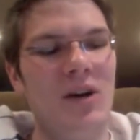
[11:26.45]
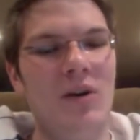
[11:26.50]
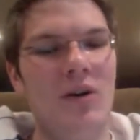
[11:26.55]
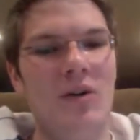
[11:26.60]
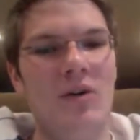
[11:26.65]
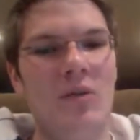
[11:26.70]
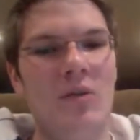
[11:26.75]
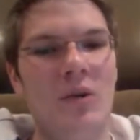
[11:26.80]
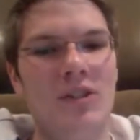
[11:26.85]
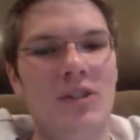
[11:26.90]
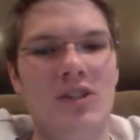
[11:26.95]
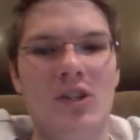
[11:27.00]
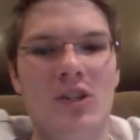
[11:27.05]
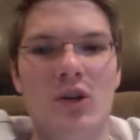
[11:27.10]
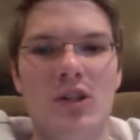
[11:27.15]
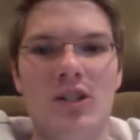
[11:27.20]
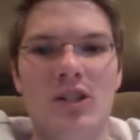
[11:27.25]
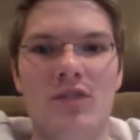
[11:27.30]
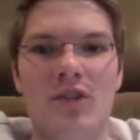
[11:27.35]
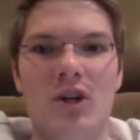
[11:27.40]
was
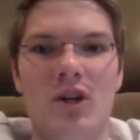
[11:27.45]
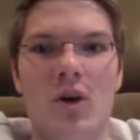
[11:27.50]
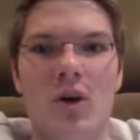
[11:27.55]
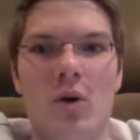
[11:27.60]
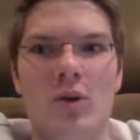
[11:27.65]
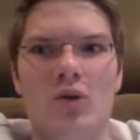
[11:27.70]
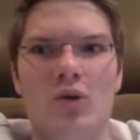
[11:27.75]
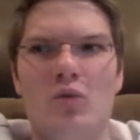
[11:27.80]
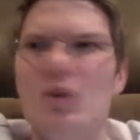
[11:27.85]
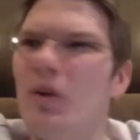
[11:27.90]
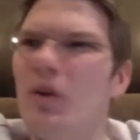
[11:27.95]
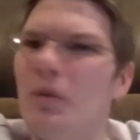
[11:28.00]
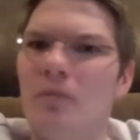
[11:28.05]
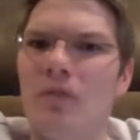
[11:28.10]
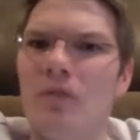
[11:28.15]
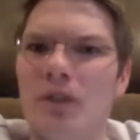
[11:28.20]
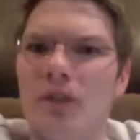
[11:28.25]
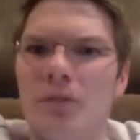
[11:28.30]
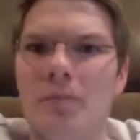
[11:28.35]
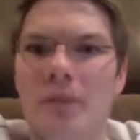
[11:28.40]
Christopher Nolan's really
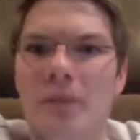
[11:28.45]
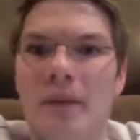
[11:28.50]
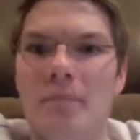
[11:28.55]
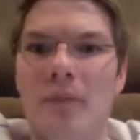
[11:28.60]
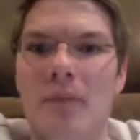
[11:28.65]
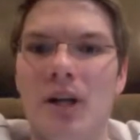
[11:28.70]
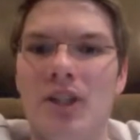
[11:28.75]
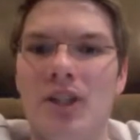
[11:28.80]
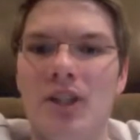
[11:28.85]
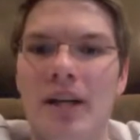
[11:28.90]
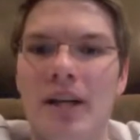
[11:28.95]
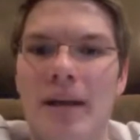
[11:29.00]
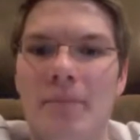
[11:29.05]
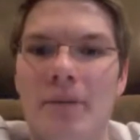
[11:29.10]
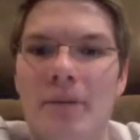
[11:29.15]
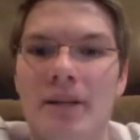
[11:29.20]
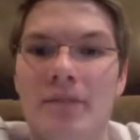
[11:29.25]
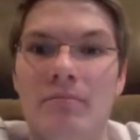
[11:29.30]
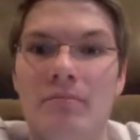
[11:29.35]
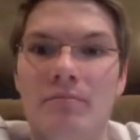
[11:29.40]
first big budget
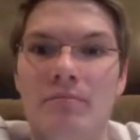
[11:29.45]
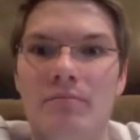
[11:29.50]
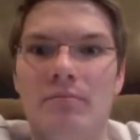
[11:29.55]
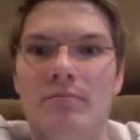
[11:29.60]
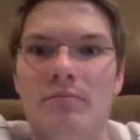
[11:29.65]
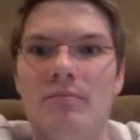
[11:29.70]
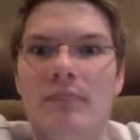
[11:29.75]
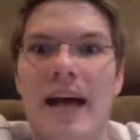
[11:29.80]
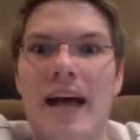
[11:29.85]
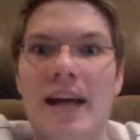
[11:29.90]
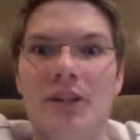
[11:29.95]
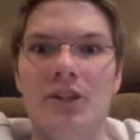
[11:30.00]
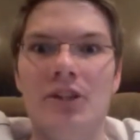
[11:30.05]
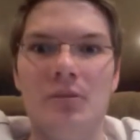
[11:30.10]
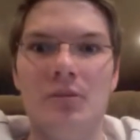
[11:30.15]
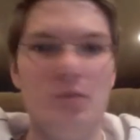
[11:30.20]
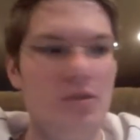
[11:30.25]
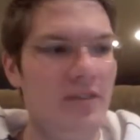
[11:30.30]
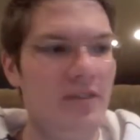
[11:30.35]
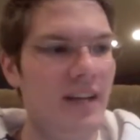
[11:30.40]
epic
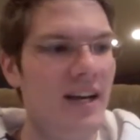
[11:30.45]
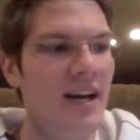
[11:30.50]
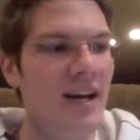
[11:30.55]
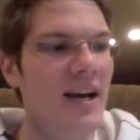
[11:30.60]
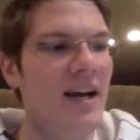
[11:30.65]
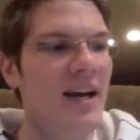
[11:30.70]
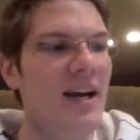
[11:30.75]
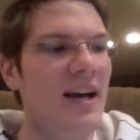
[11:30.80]
action movie.